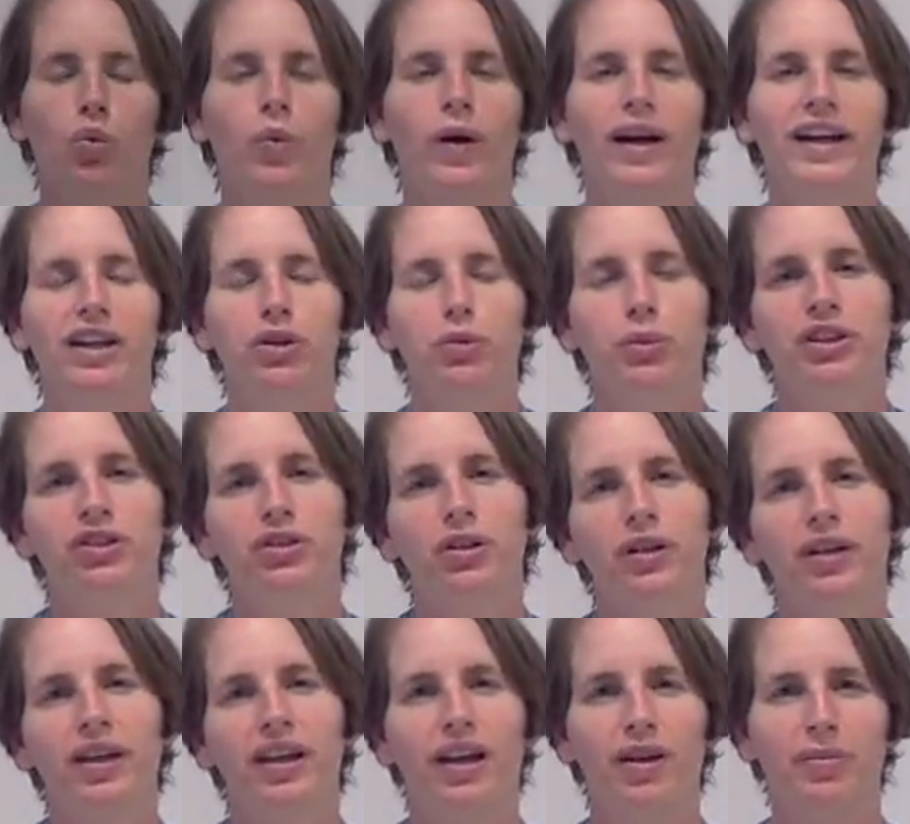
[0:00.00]
Why are we
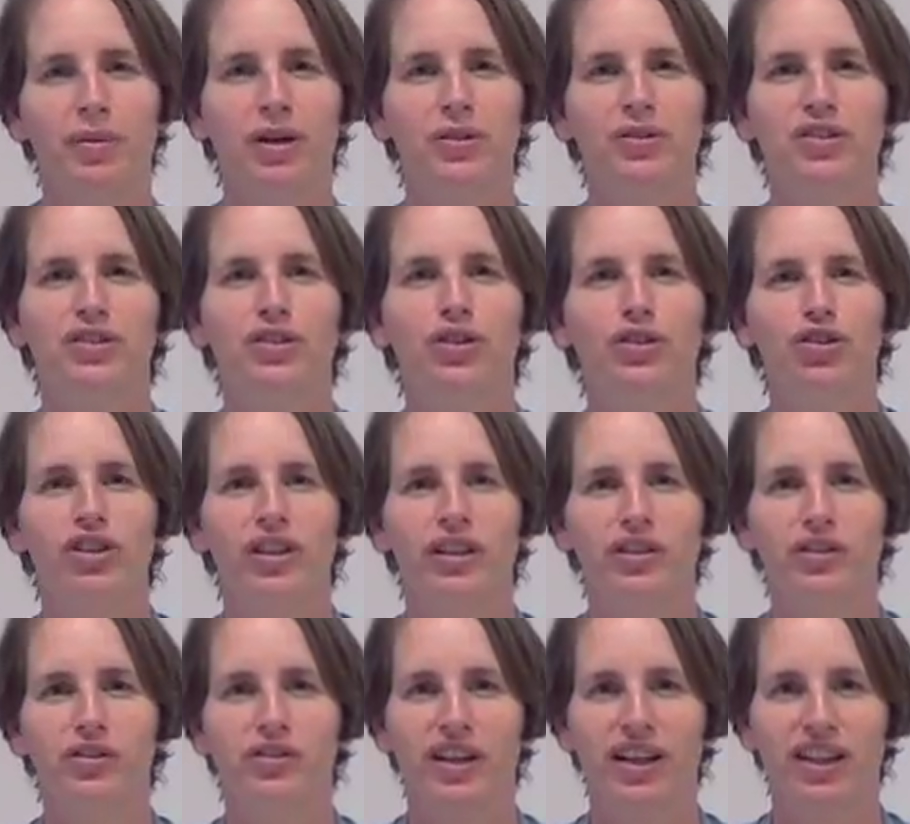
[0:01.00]
talking about social
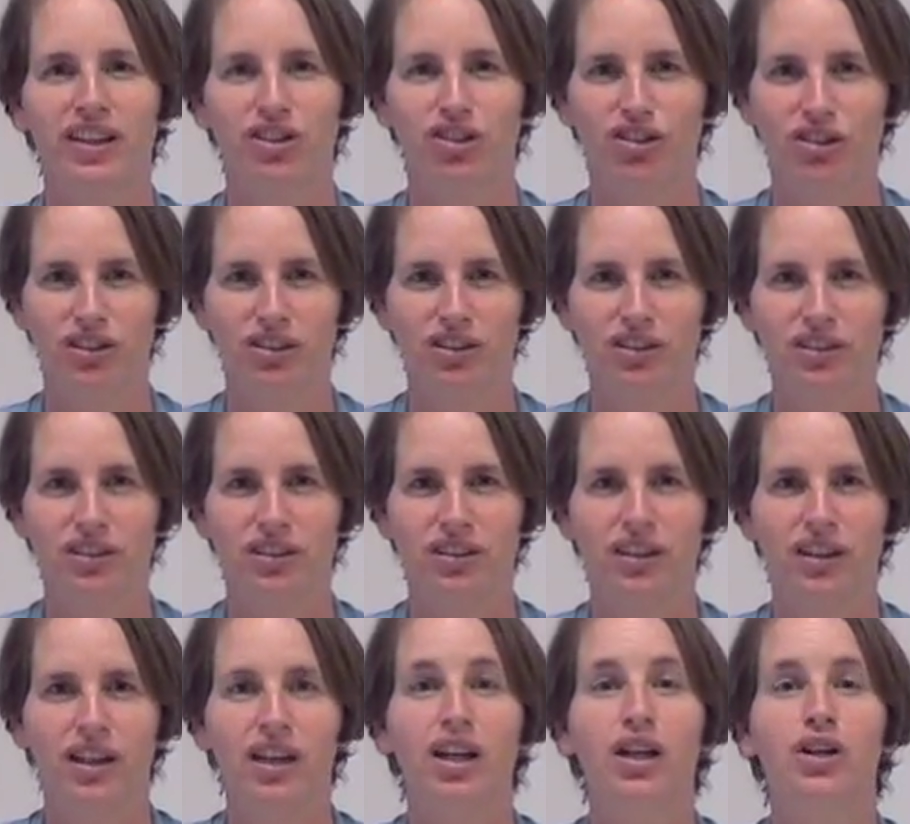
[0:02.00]
innovation?
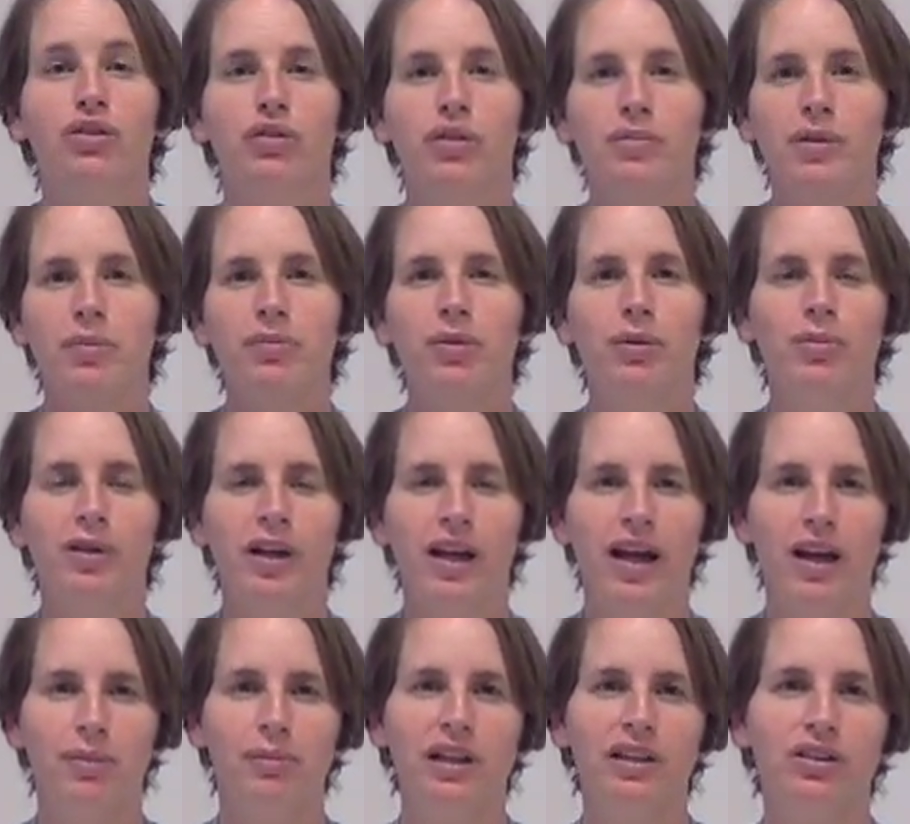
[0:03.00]
Remember
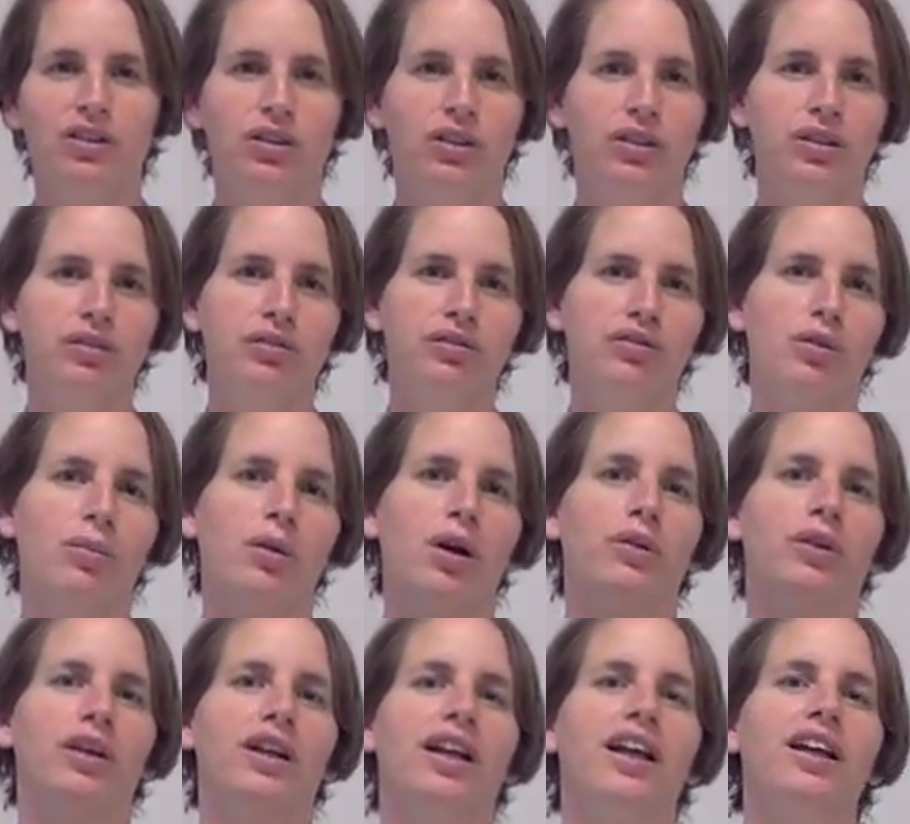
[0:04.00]
Hamilton from
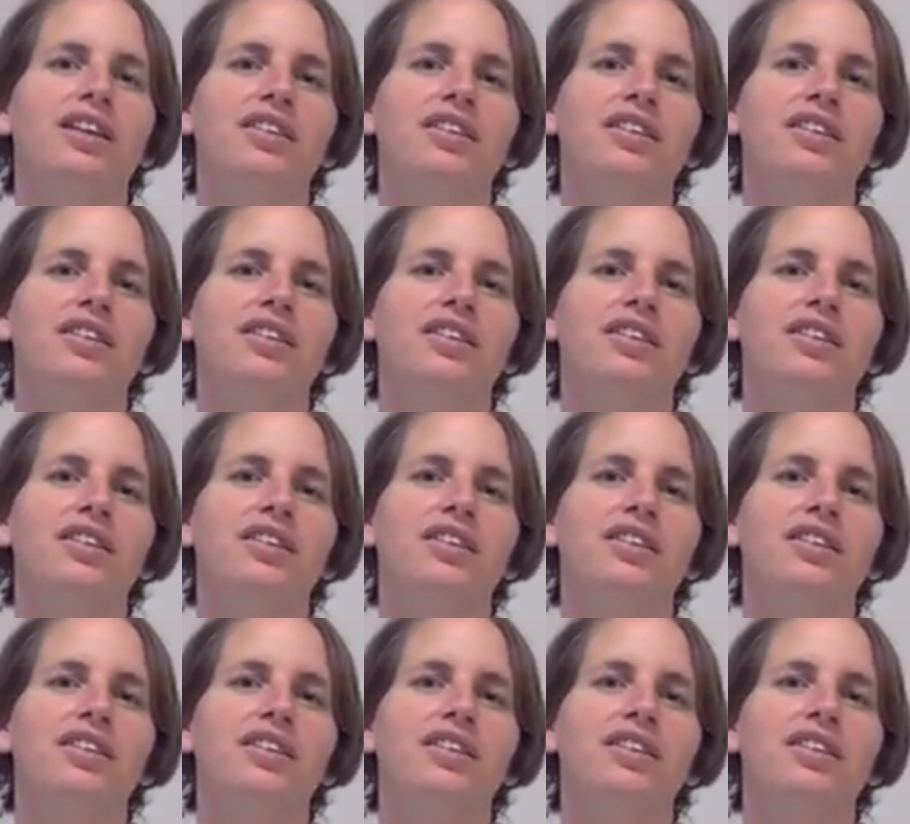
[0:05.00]
our